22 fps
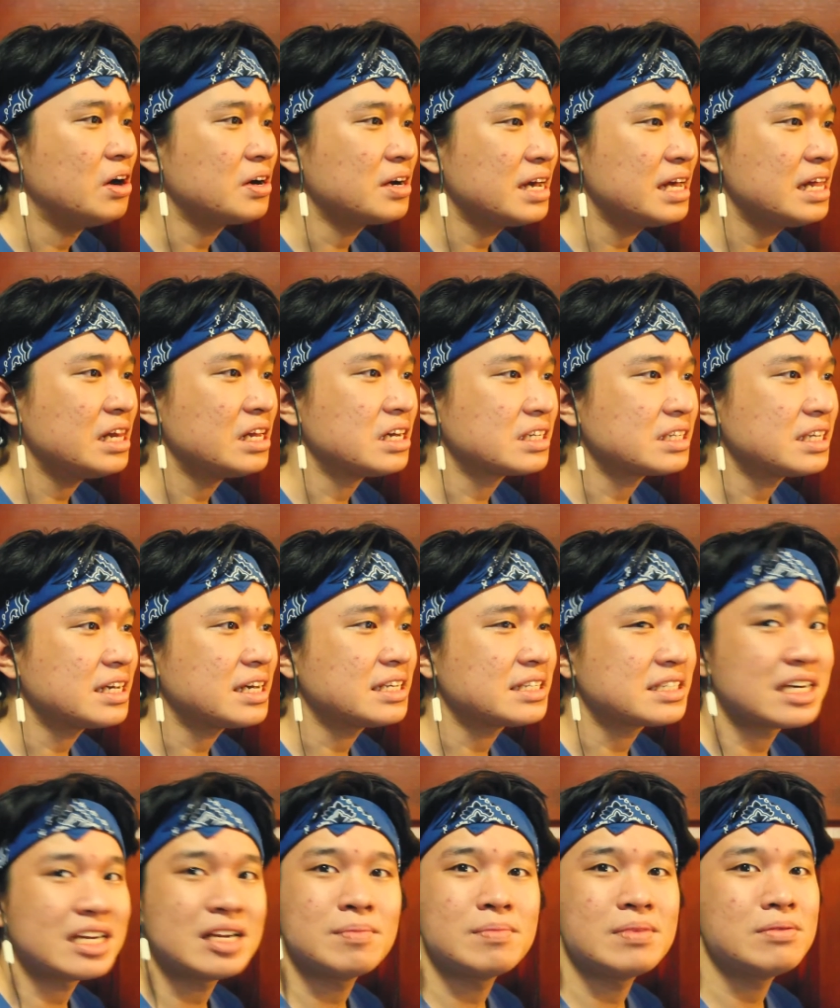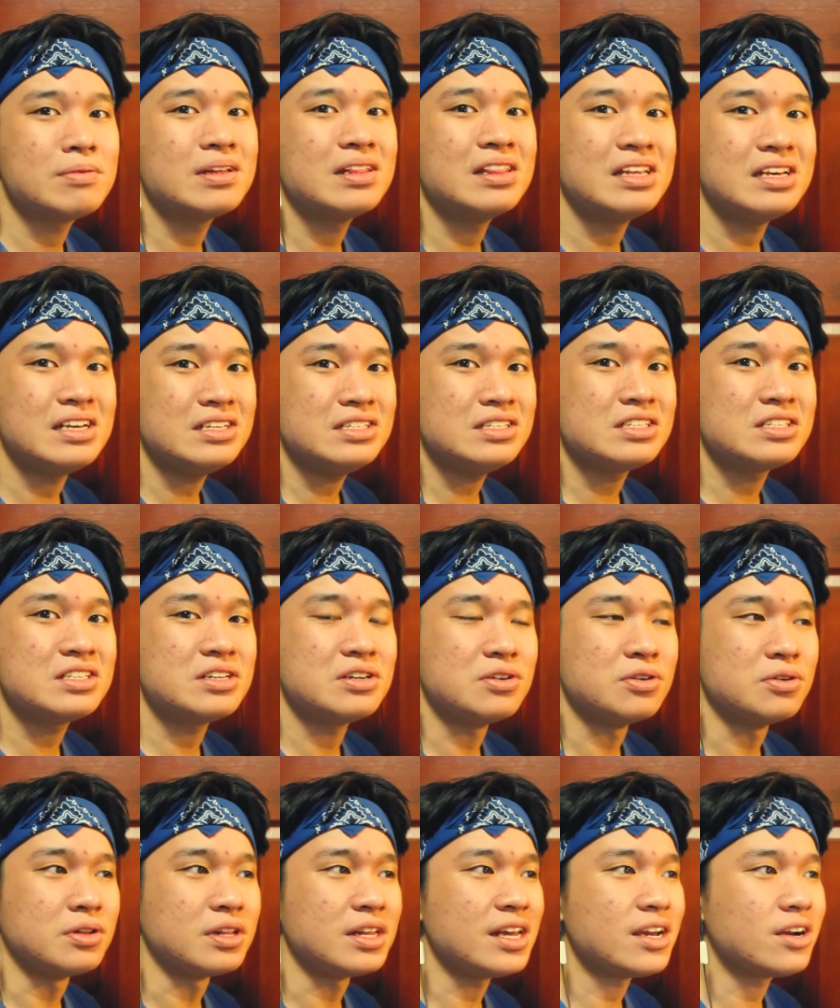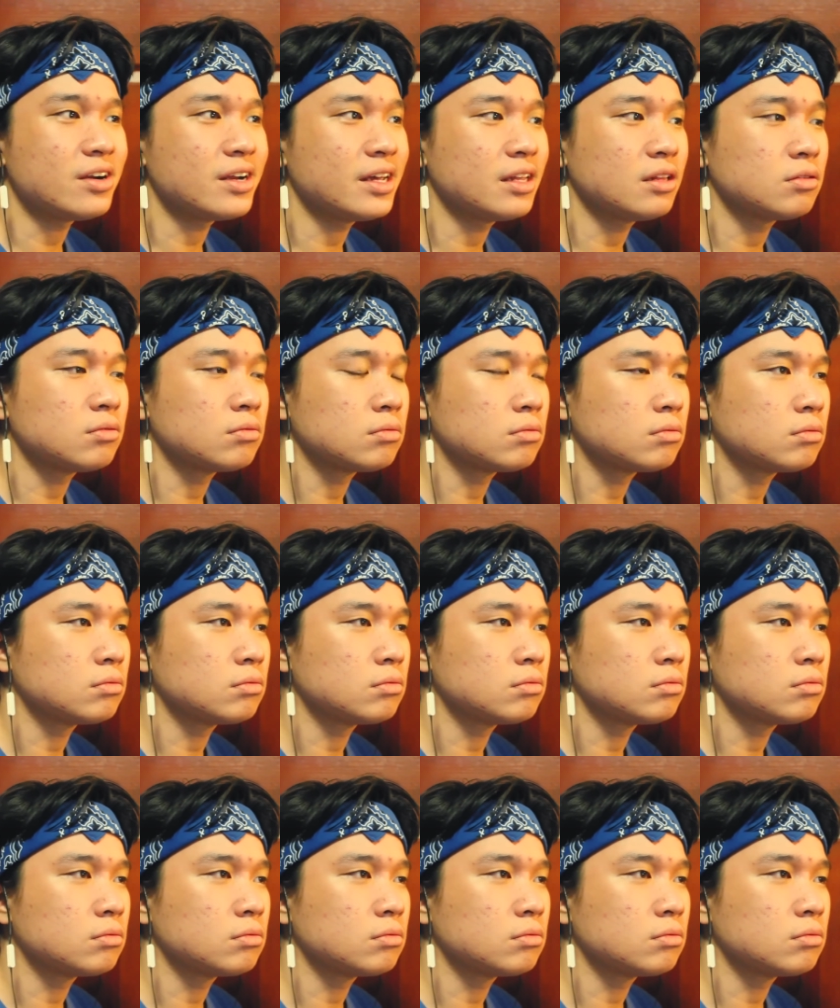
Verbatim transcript: Okay, looks like it's gonna be with these two, near and.